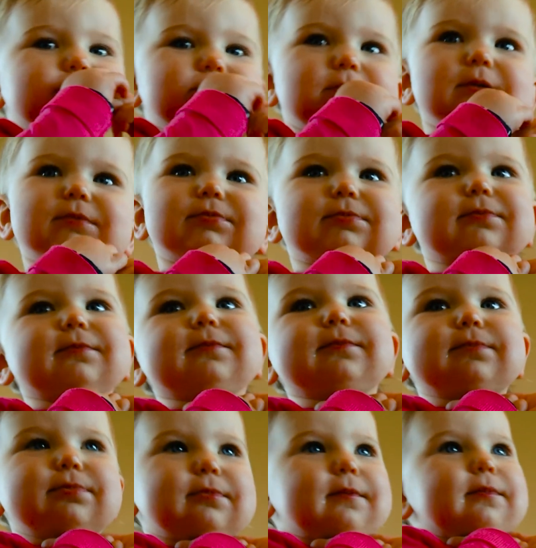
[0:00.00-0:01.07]
through the modeling
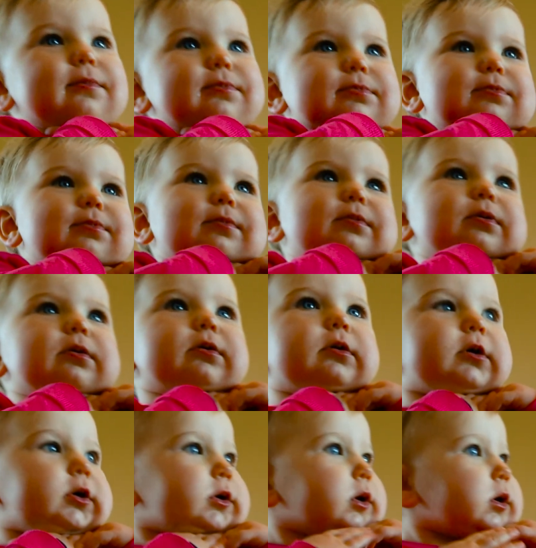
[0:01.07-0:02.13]
of their parents
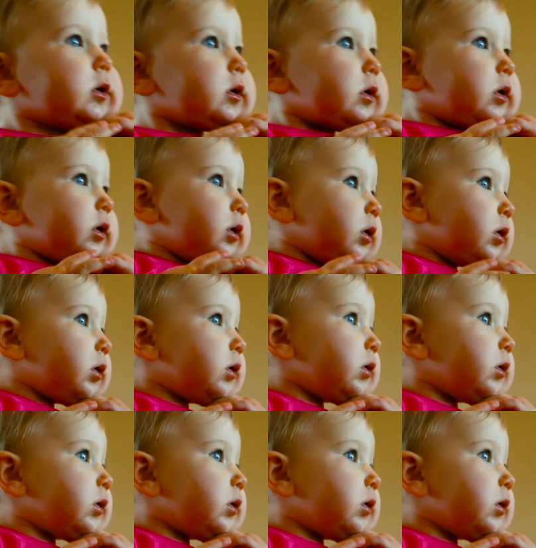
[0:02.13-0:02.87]
and caregivers.